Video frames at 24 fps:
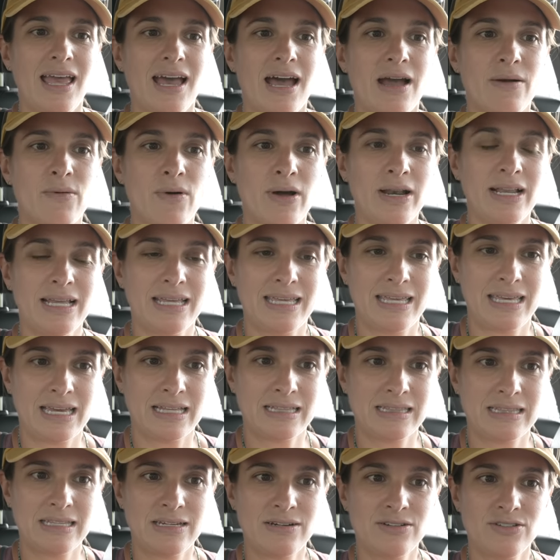I want to
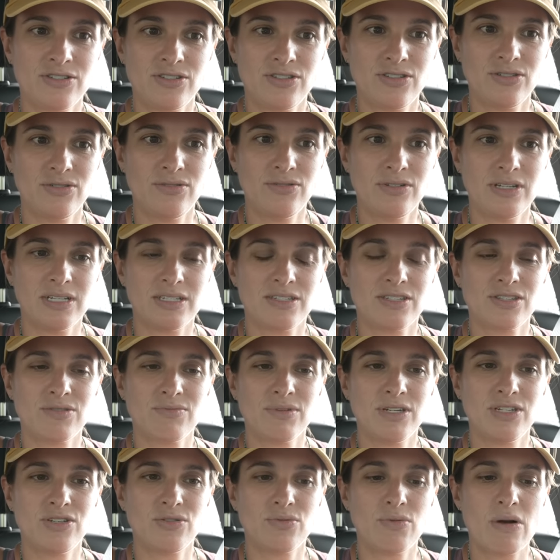get there soon. It's
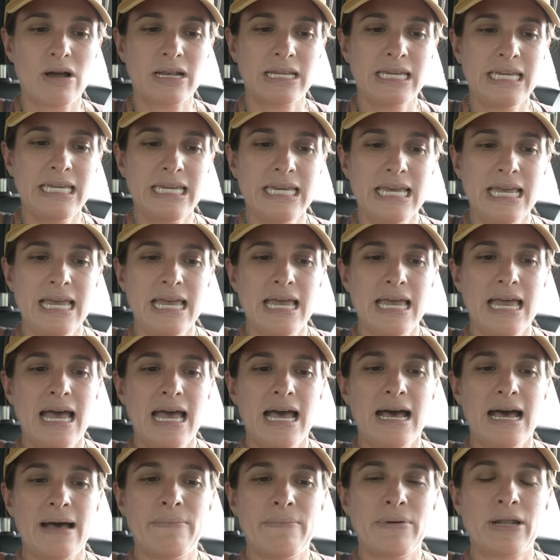3:20,
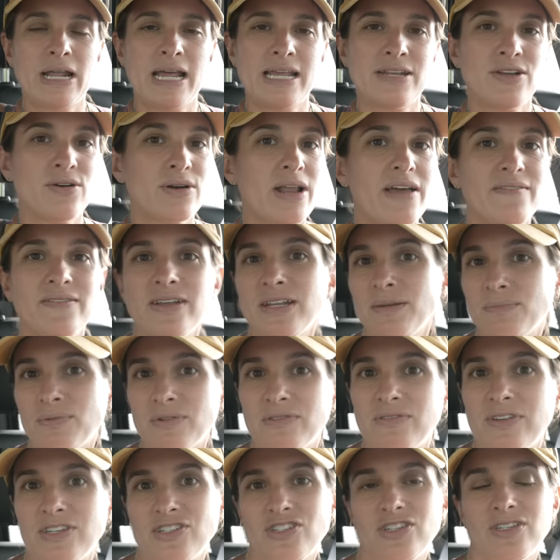but I don't have any
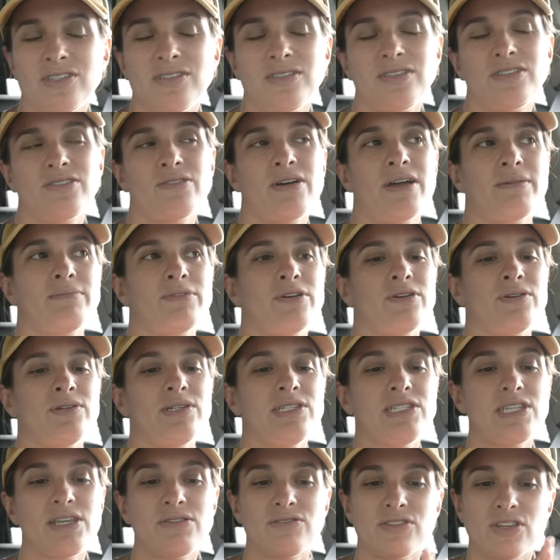provisions. So
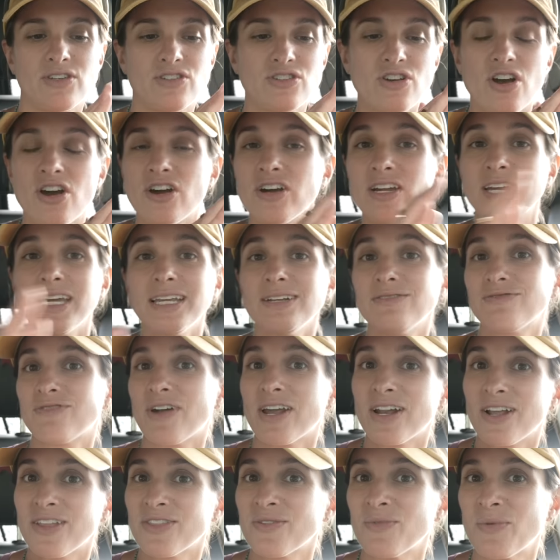there's a Target right
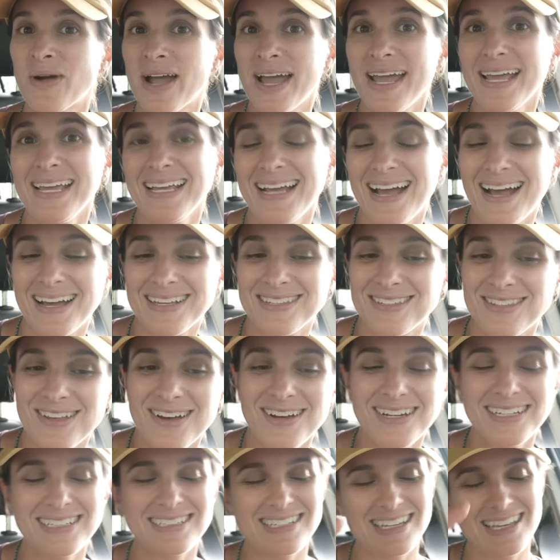on the way. I saw
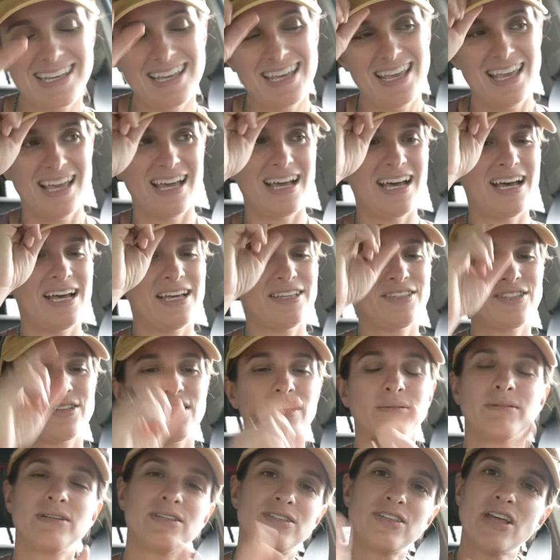it. So I'm
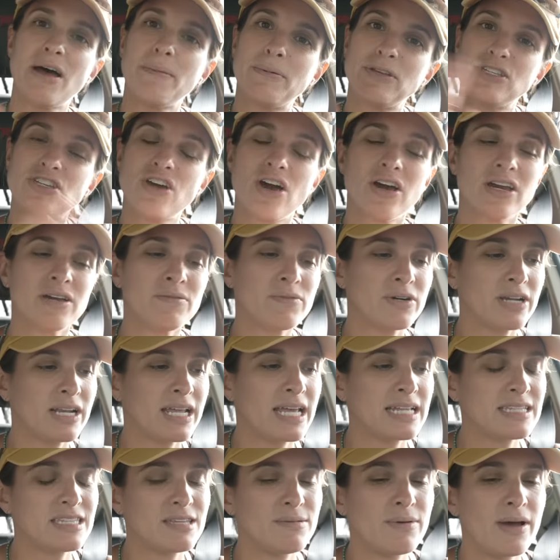going to stop at Target. We're going to
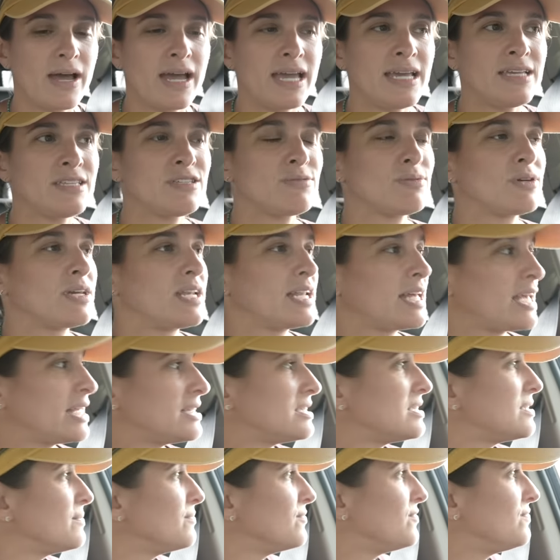get some ice. We're going to get
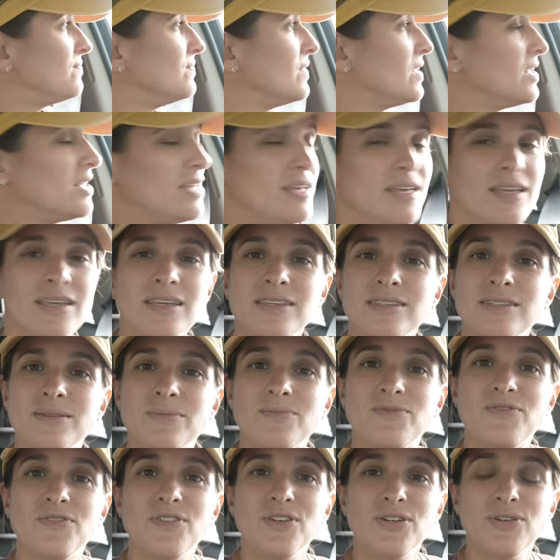some
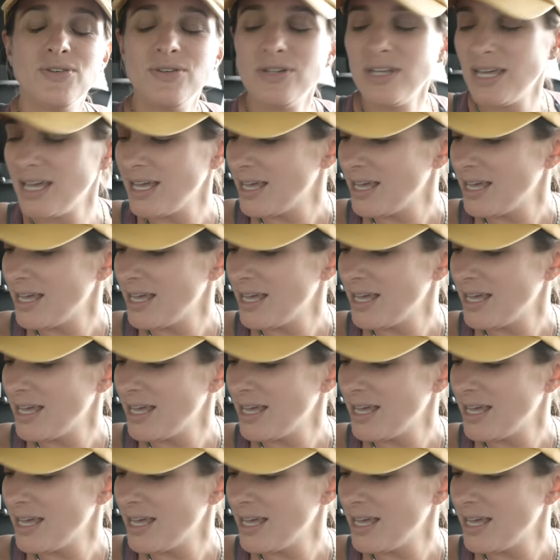food.